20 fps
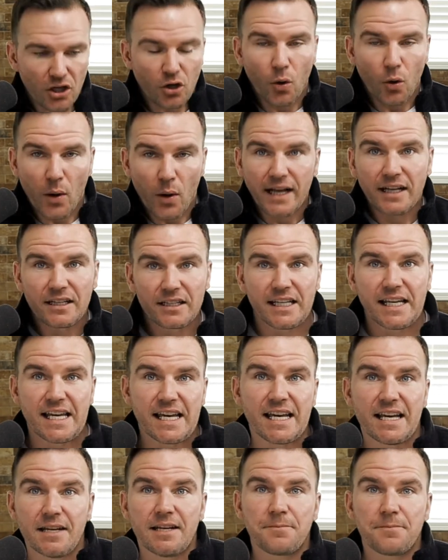
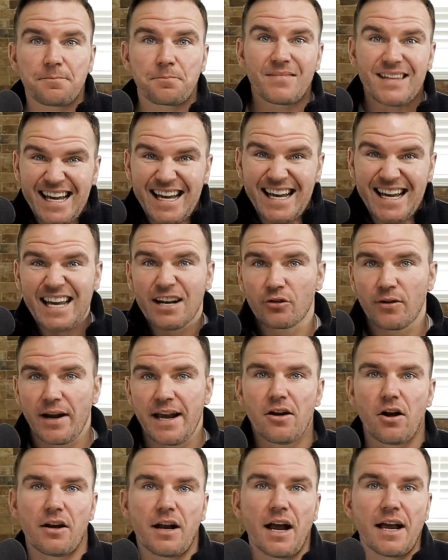Quickly iterate
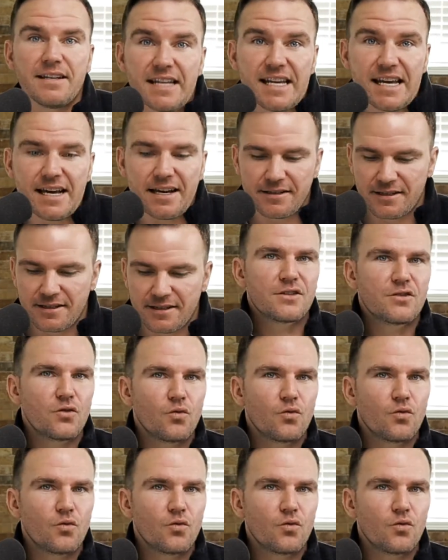on ideas.